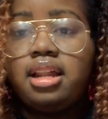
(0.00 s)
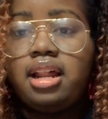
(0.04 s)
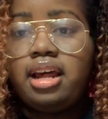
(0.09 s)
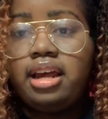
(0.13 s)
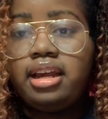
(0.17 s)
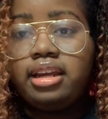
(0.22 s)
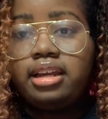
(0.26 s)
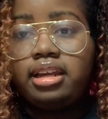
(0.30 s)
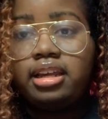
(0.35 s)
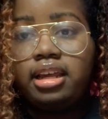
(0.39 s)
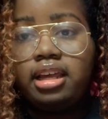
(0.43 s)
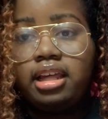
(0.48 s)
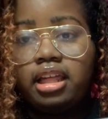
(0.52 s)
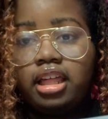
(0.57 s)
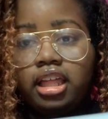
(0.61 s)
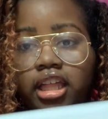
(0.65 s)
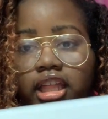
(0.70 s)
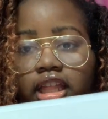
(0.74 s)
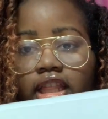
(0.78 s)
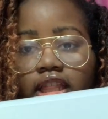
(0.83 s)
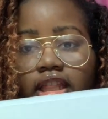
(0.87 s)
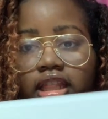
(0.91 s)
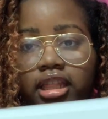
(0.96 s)
like
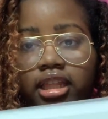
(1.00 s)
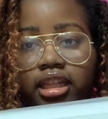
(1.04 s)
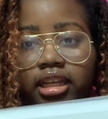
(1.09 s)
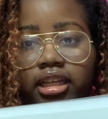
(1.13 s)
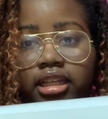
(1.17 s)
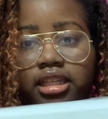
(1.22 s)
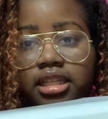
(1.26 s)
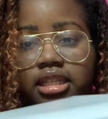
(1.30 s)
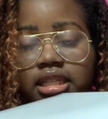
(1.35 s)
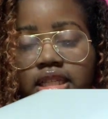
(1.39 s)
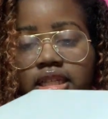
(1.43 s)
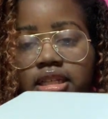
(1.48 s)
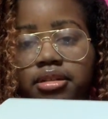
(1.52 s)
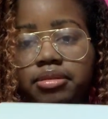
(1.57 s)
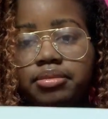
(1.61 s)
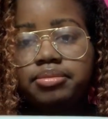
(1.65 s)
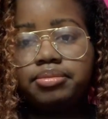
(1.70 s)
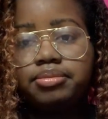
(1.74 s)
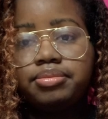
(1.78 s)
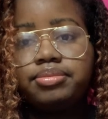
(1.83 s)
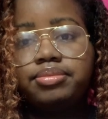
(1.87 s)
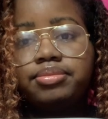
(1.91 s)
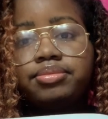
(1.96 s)
this.
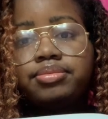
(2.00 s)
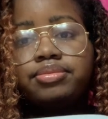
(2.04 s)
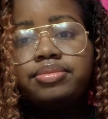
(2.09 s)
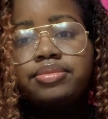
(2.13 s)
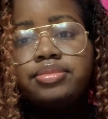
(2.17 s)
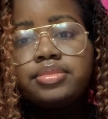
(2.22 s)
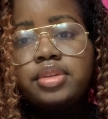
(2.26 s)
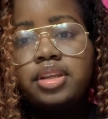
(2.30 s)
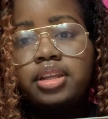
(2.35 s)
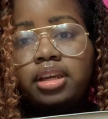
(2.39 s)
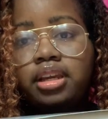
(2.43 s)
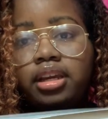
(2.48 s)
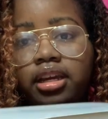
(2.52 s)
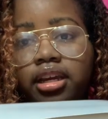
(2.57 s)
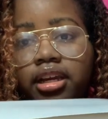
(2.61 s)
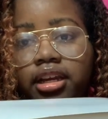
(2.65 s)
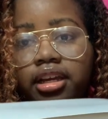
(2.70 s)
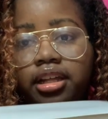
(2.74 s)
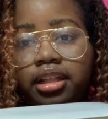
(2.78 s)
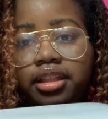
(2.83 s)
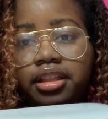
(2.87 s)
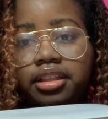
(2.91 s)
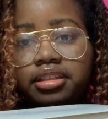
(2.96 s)

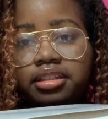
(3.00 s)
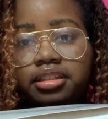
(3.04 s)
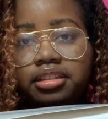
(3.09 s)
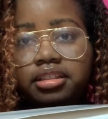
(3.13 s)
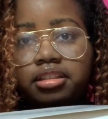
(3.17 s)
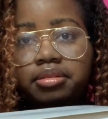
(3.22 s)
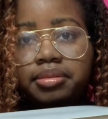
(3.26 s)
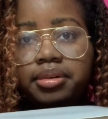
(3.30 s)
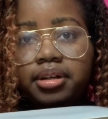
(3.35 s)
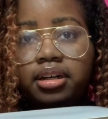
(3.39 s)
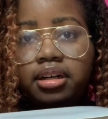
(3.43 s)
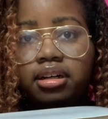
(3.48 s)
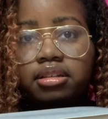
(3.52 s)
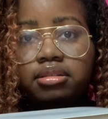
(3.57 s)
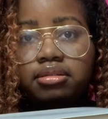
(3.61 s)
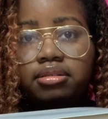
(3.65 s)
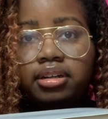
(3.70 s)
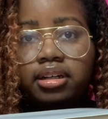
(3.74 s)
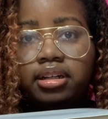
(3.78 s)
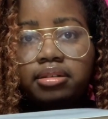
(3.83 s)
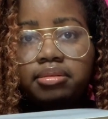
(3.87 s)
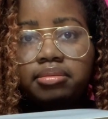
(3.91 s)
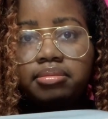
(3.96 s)
This is the box,
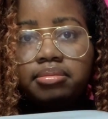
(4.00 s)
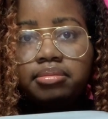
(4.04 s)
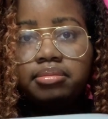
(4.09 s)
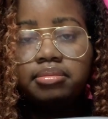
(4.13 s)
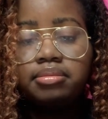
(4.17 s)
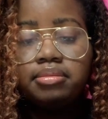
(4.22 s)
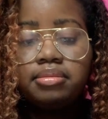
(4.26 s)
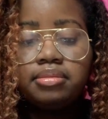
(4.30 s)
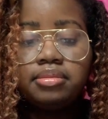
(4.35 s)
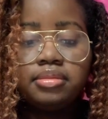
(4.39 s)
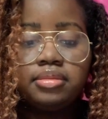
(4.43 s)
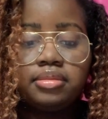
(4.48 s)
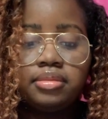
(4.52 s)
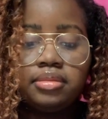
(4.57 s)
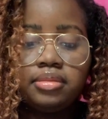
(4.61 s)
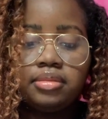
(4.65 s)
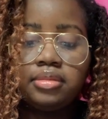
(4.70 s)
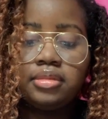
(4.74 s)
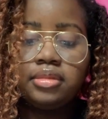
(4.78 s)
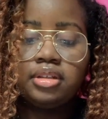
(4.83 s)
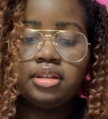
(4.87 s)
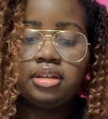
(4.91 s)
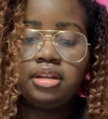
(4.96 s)
right?
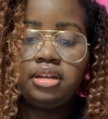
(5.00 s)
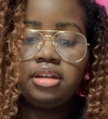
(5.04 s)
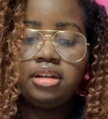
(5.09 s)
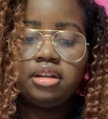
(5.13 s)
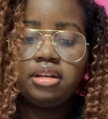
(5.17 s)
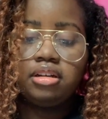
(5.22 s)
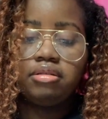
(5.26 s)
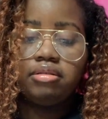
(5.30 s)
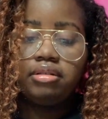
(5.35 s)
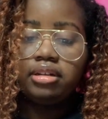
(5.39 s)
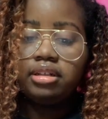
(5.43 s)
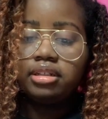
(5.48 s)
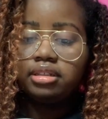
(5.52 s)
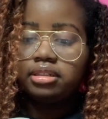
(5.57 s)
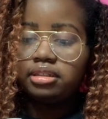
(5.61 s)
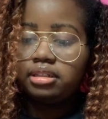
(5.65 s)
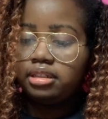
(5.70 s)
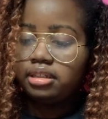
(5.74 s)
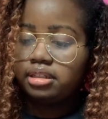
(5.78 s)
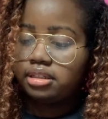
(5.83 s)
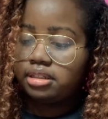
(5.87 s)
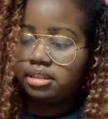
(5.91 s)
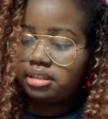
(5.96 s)
What is
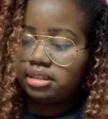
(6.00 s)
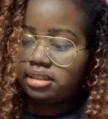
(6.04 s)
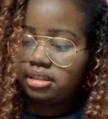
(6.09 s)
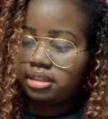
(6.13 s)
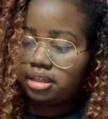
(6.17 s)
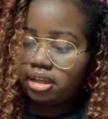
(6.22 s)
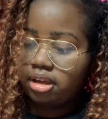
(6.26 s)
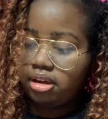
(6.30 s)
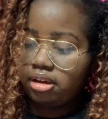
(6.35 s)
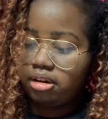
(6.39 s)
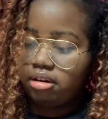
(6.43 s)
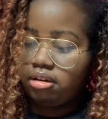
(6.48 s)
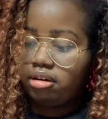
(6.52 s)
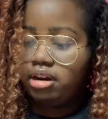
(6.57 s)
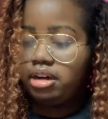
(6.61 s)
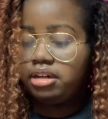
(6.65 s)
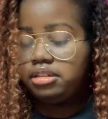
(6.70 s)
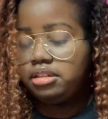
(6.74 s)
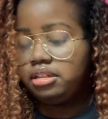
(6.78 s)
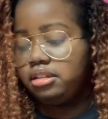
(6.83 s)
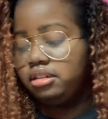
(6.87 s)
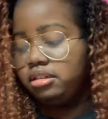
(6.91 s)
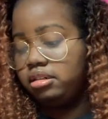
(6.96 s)
this? Oh,
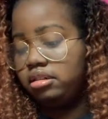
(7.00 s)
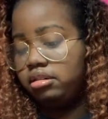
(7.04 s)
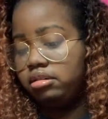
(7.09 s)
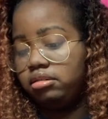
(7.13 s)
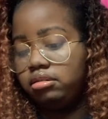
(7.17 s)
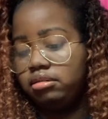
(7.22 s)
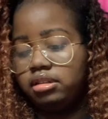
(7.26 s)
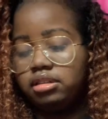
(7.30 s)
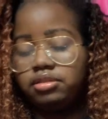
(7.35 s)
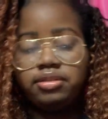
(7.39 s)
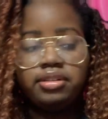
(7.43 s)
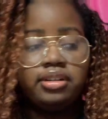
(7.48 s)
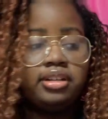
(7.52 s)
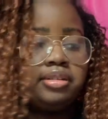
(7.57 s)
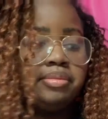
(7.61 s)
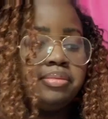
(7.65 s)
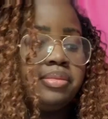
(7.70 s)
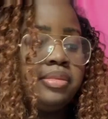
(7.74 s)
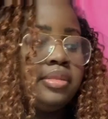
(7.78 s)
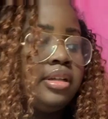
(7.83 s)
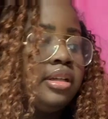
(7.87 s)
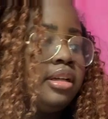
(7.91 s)
just a little hole. It's fine.